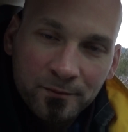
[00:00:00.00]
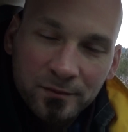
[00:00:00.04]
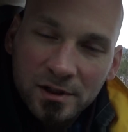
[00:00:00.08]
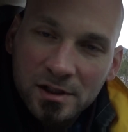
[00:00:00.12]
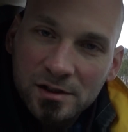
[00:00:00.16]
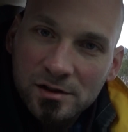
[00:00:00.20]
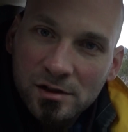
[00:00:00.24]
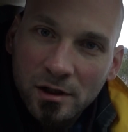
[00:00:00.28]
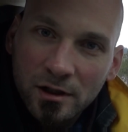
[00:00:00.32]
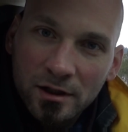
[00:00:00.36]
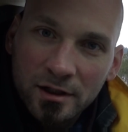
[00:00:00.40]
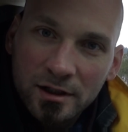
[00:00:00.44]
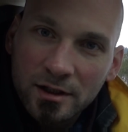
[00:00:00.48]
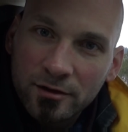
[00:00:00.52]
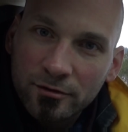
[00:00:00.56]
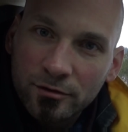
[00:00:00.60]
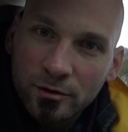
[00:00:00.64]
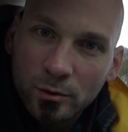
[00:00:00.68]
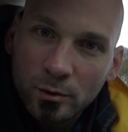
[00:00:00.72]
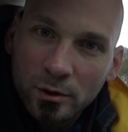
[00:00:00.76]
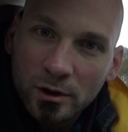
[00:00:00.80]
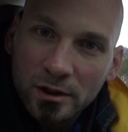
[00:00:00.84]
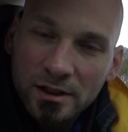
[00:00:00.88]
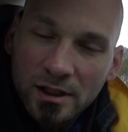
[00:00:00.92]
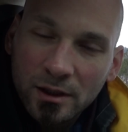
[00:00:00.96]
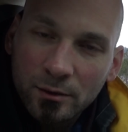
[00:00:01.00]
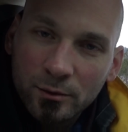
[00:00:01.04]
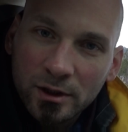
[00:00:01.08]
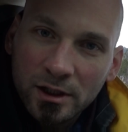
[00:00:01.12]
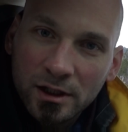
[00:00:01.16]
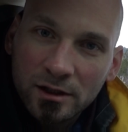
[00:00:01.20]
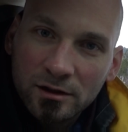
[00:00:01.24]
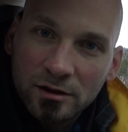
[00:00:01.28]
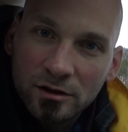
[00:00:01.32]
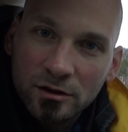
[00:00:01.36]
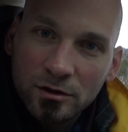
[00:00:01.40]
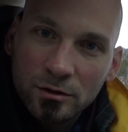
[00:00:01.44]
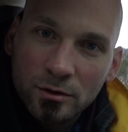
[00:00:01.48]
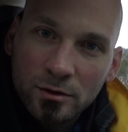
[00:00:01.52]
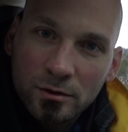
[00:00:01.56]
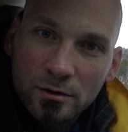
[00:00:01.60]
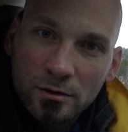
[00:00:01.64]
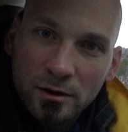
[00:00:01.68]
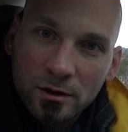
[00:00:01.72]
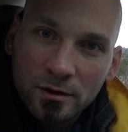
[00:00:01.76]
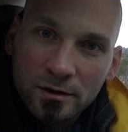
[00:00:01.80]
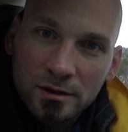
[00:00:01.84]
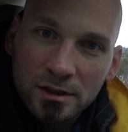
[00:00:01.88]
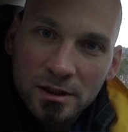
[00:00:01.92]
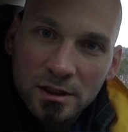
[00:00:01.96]
is all the different work that we get to do
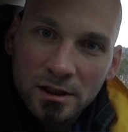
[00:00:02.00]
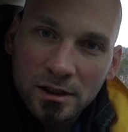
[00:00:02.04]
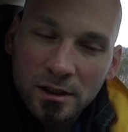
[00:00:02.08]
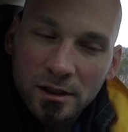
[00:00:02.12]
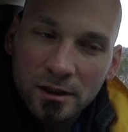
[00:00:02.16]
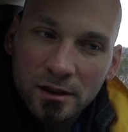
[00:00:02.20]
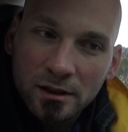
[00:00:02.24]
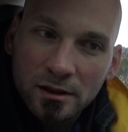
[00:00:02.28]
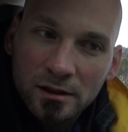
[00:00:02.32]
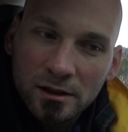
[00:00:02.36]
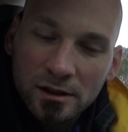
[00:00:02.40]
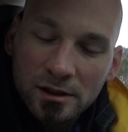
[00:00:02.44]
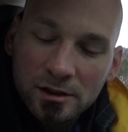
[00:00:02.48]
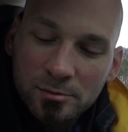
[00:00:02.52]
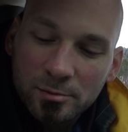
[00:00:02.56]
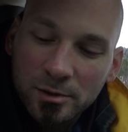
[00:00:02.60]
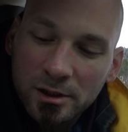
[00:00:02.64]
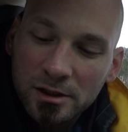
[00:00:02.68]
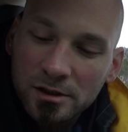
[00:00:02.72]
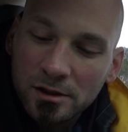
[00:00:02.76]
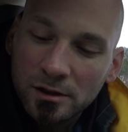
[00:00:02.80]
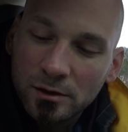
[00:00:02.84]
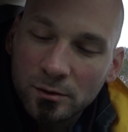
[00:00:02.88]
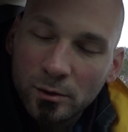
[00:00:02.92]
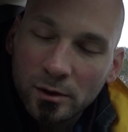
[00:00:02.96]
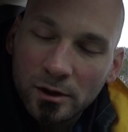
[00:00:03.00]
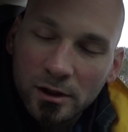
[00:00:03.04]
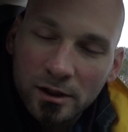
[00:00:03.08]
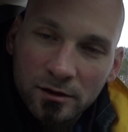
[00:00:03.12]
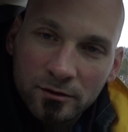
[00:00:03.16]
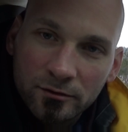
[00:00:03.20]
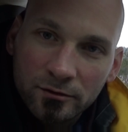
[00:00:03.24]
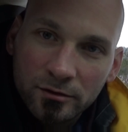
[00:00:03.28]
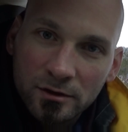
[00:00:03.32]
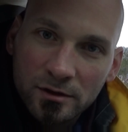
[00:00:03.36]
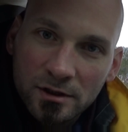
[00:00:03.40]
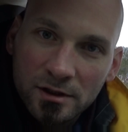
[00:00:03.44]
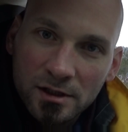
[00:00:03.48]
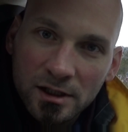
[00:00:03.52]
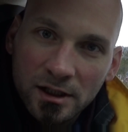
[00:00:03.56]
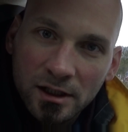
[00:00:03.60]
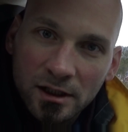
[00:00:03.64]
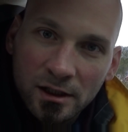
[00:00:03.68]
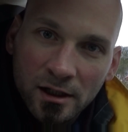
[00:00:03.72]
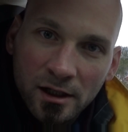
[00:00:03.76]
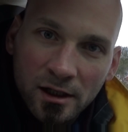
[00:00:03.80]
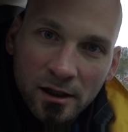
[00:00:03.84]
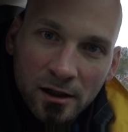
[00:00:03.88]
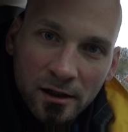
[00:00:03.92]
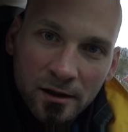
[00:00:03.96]
throughout the year, especially working for the
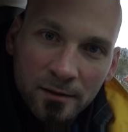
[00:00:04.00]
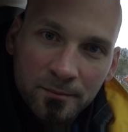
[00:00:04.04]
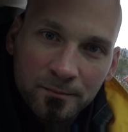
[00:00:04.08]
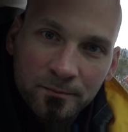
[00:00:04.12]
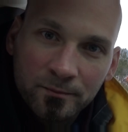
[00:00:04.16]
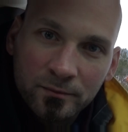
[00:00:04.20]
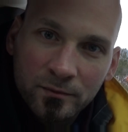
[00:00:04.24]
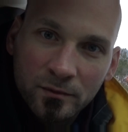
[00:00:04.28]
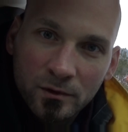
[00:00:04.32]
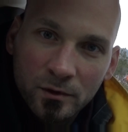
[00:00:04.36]
DNR.